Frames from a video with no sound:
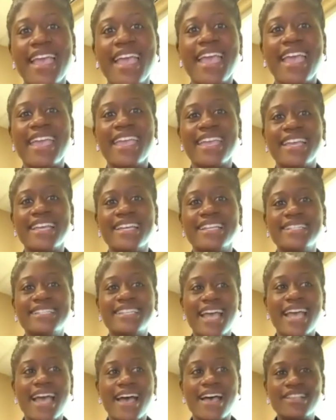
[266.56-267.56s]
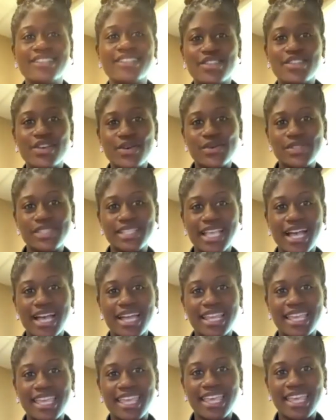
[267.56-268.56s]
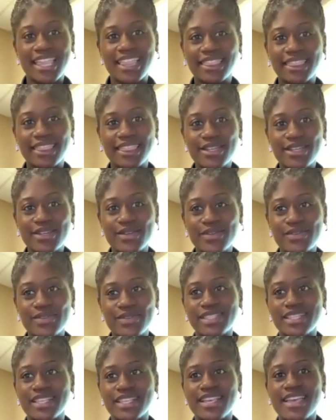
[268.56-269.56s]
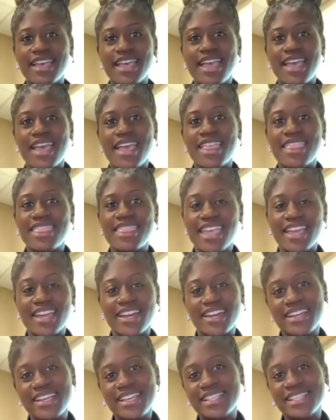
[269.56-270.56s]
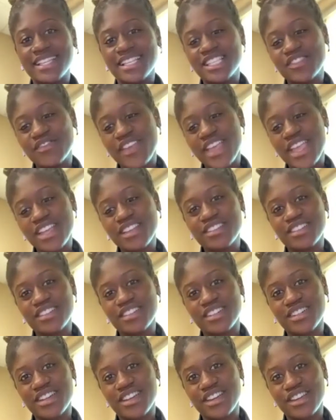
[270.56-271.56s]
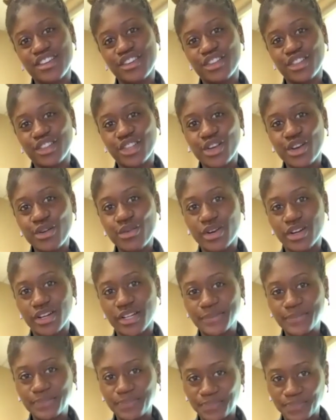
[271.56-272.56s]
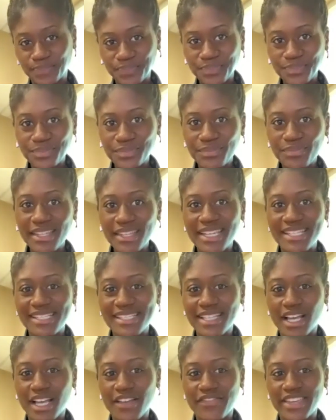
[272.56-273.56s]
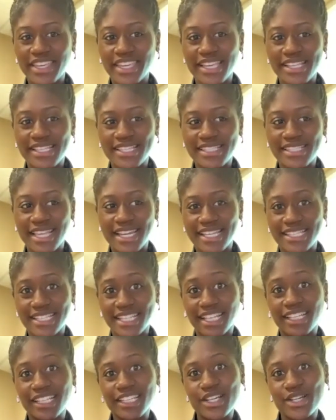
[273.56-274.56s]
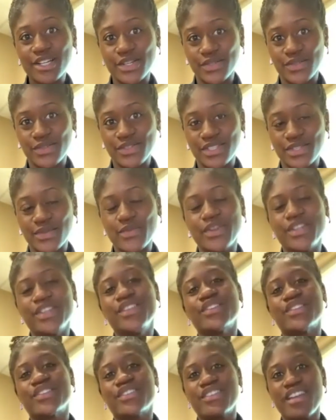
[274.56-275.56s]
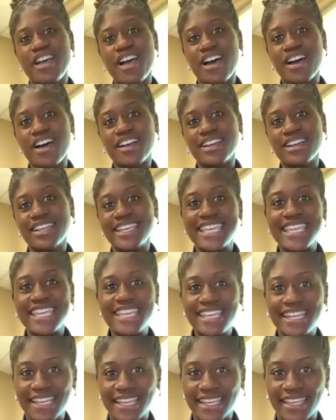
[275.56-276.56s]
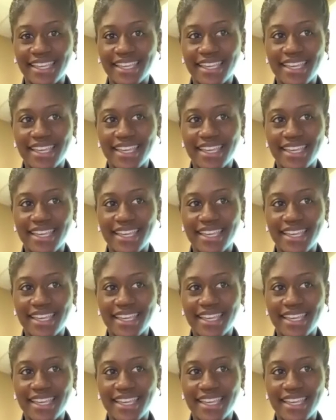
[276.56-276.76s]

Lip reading: And as those kind of get loose, there is a sphincter in your lower esophagus that is closed when you're not eating.